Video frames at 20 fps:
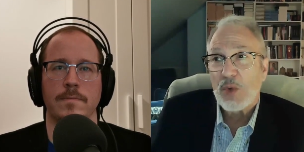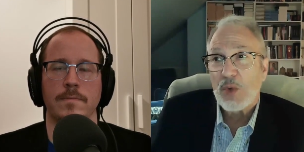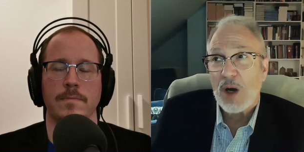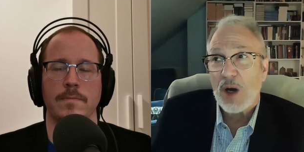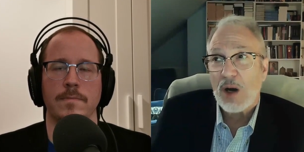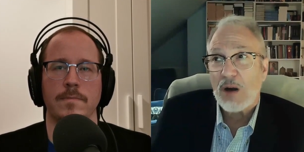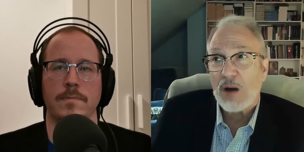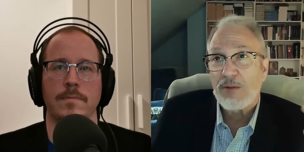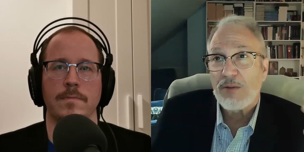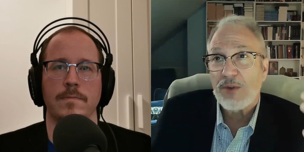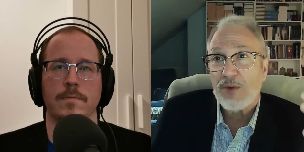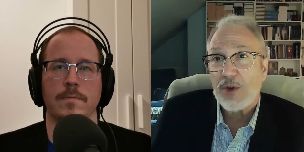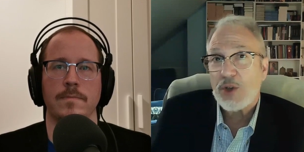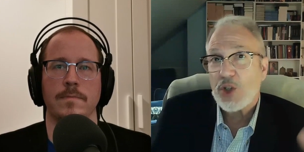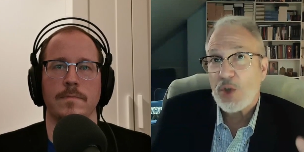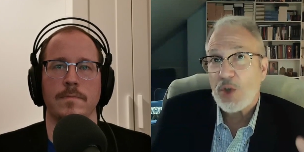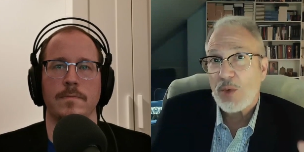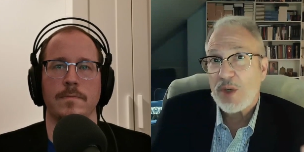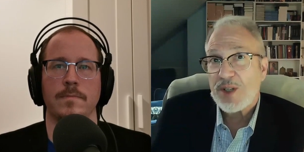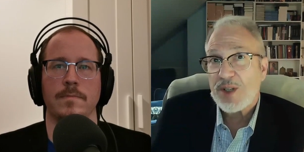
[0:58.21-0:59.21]
Speaker 1: are
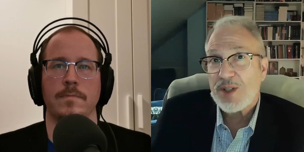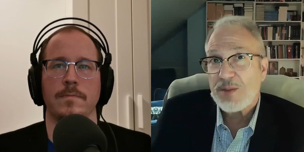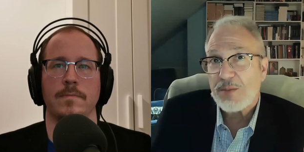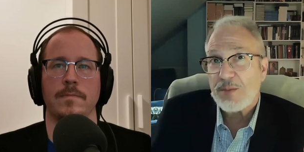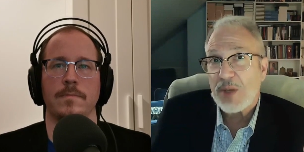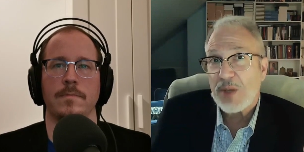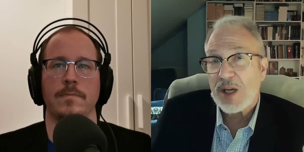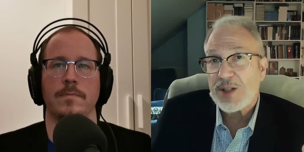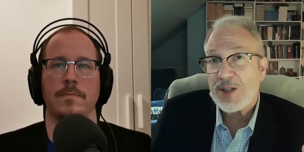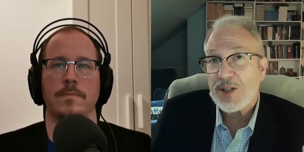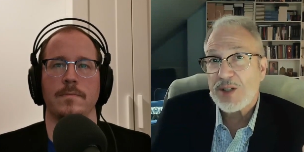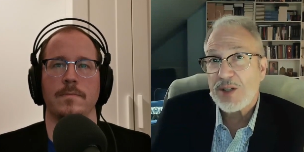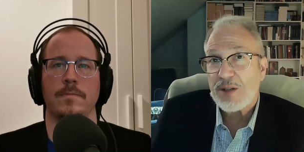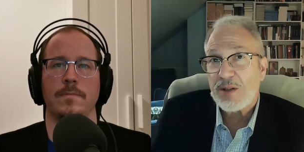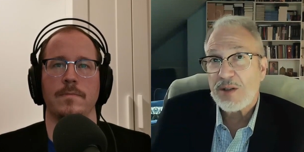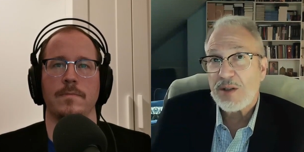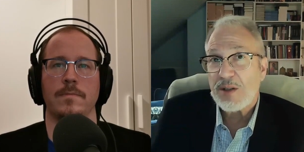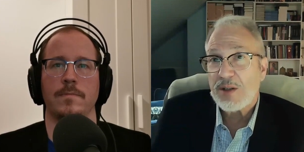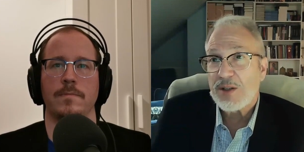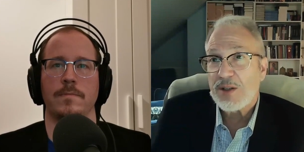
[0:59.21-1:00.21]
virtuous, but
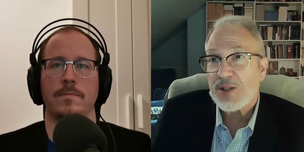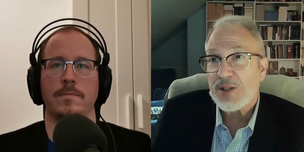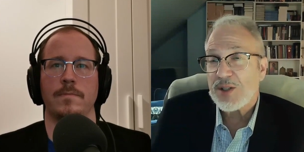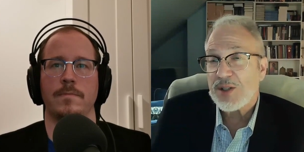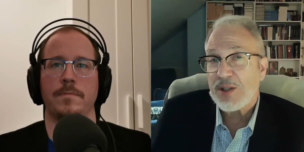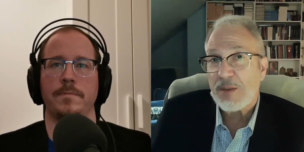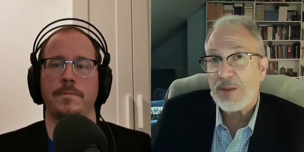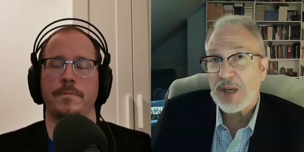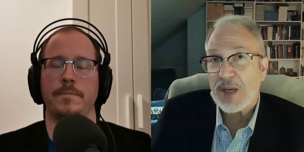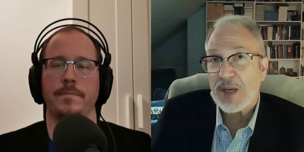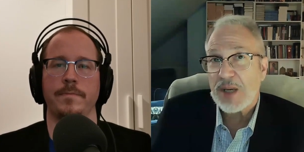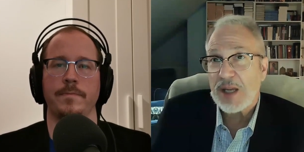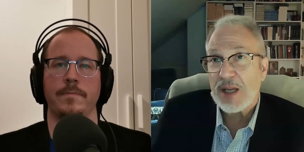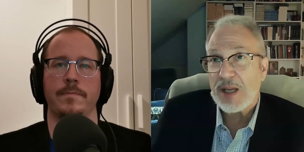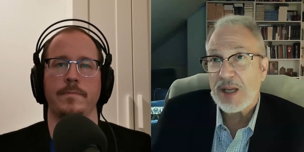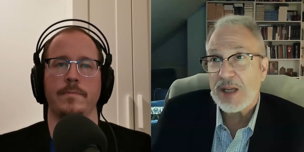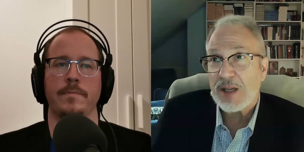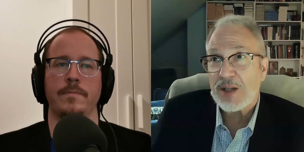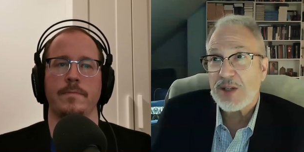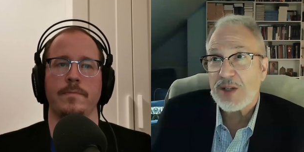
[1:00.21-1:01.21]

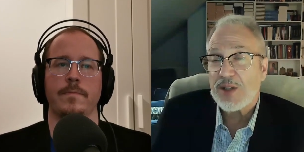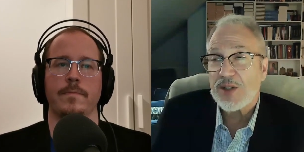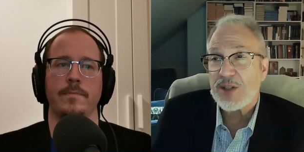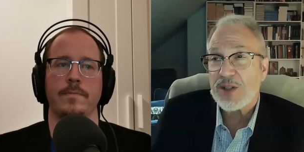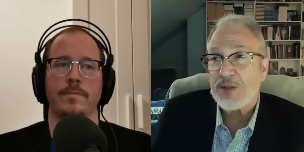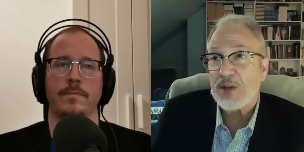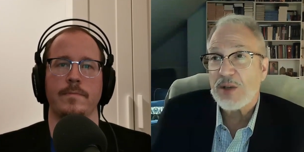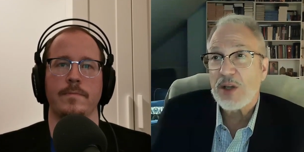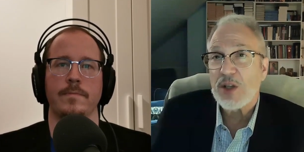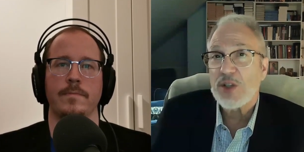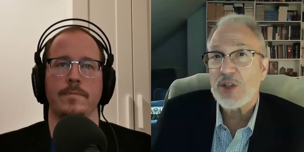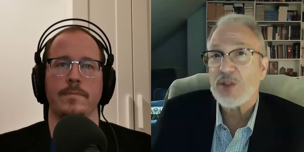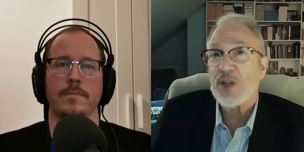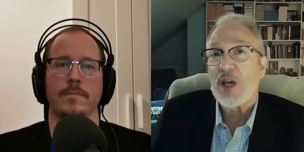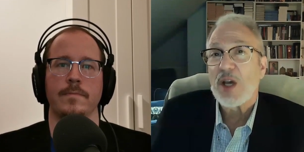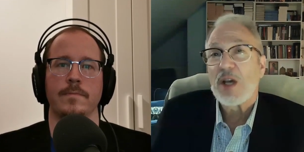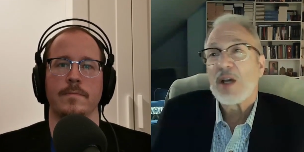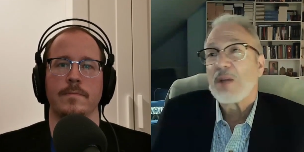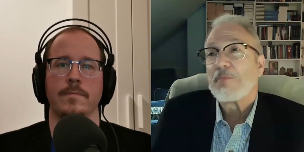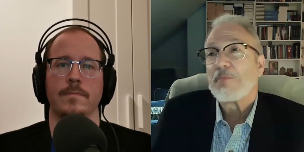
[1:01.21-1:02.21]
somebody is
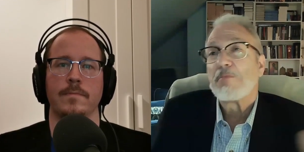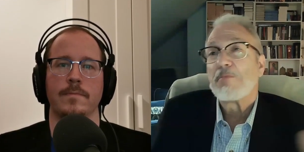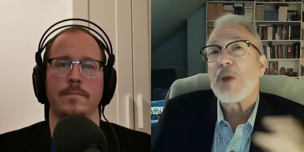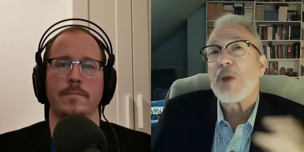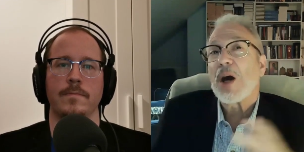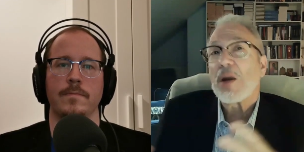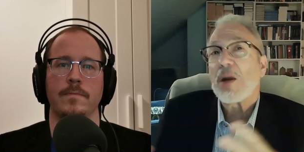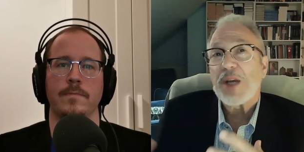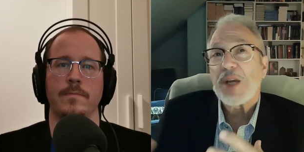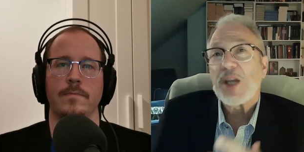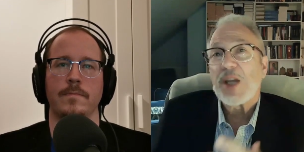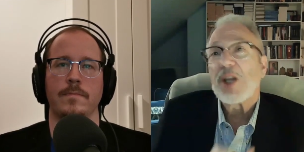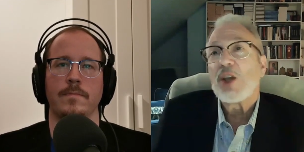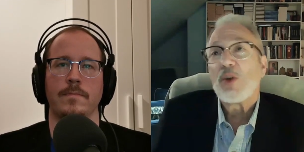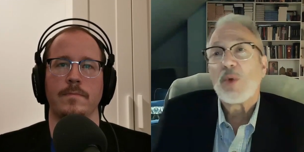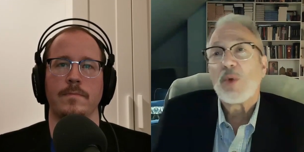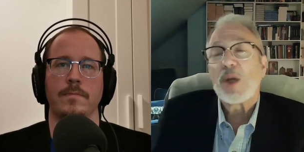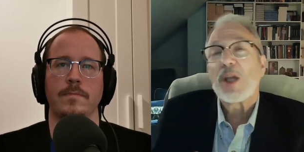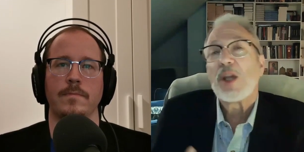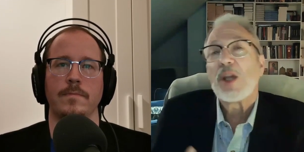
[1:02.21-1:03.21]

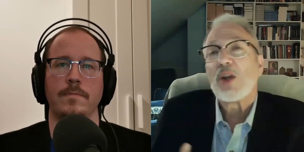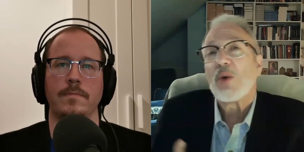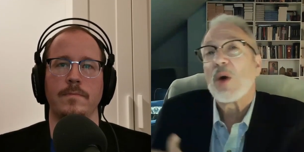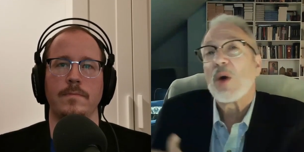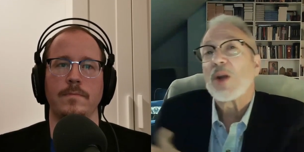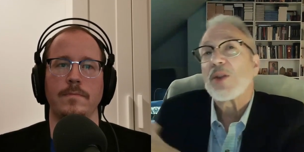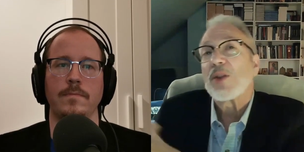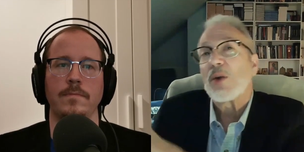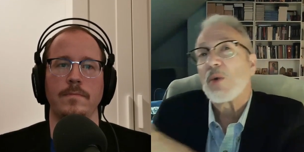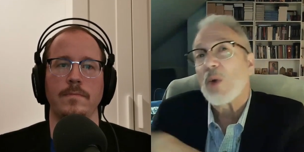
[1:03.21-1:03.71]
barbecuing you on the